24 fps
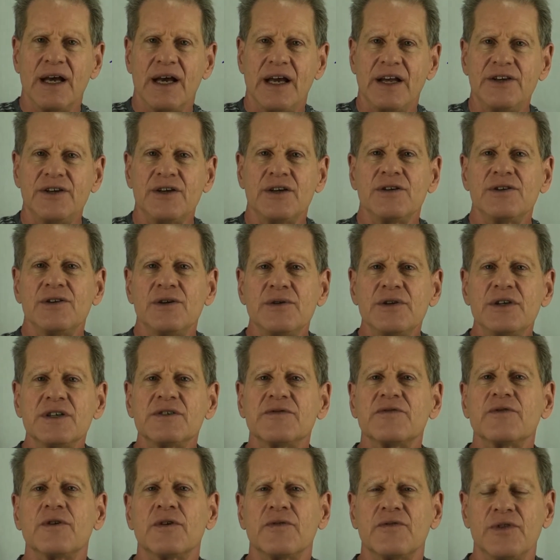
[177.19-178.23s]
And you can do
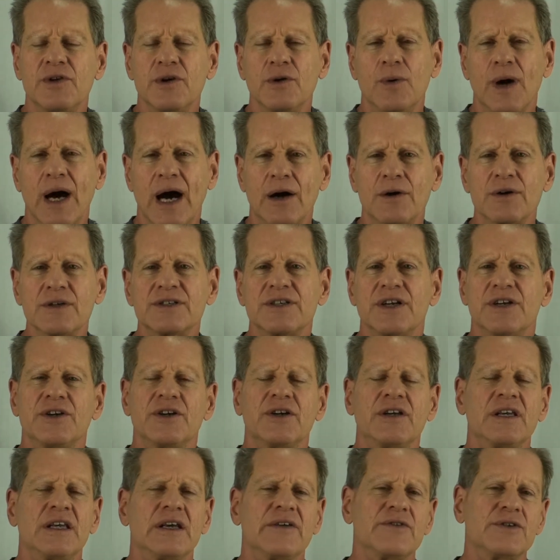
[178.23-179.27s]
this for a few hours, then you
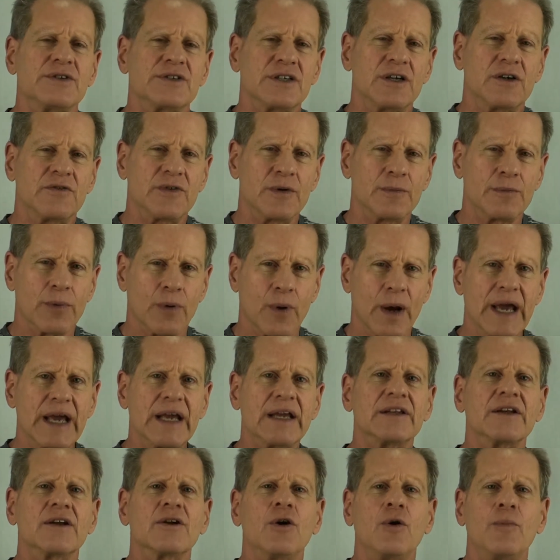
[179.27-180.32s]
can give yourself a
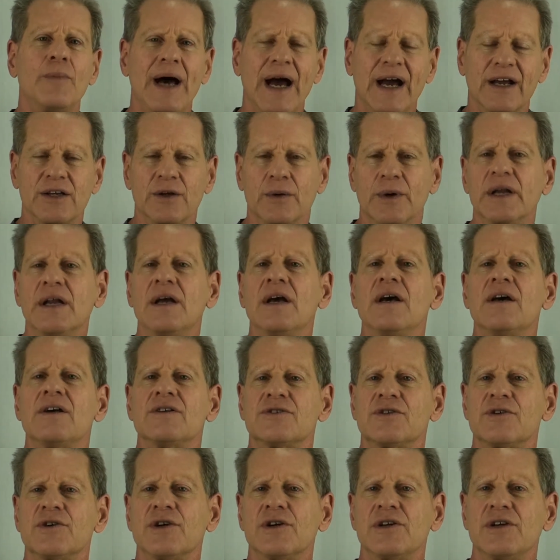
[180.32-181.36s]
break and then go back to it.
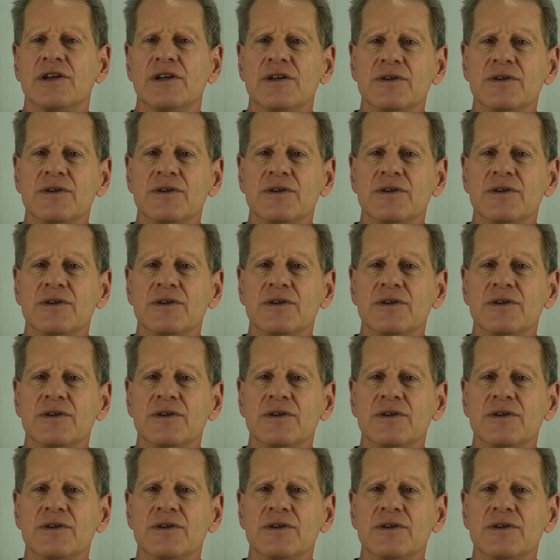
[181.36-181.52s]
So you're going to